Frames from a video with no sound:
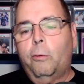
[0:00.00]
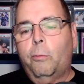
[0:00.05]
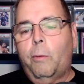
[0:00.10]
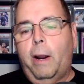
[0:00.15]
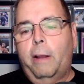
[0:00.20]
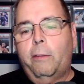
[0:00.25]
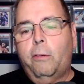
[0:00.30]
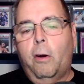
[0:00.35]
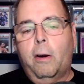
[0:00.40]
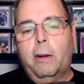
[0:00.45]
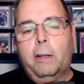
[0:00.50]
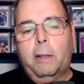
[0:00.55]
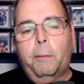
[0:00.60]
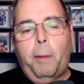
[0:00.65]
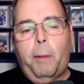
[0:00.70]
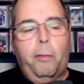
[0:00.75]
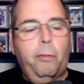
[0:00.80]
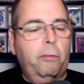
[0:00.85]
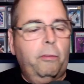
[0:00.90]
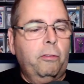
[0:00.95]
where I talked
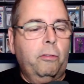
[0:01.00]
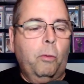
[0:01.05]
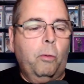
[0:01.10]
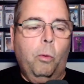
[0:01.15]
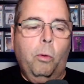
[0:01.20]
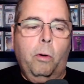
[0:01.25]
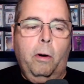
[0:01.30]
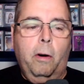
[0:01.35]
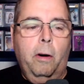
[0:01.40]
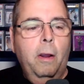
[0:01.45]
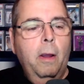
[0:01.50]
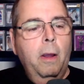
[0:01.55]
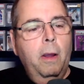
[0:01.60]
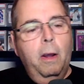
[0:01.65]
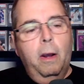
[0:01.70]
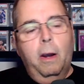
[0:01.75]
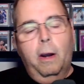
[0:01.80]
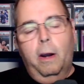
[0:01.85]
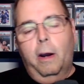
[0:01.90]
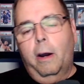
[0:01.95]
about the store,
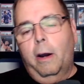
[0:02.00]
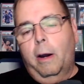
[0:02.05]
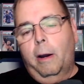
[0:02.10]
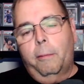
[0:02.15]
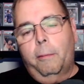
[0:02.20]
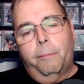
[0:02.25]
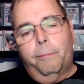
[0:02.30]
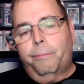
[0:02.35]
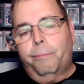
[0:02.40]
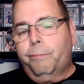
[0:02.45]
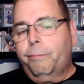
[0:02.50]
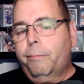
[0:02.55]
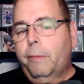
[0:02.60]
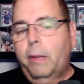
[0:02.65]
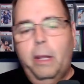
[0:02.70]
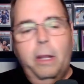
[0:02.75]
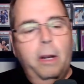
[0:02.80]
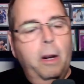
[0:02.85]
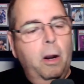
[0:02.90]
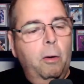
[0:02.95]

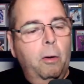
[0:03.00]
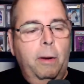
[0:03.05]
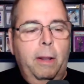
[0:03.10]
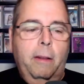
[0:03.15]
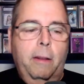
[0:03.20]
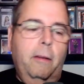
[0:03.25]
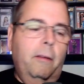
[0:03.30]
you know,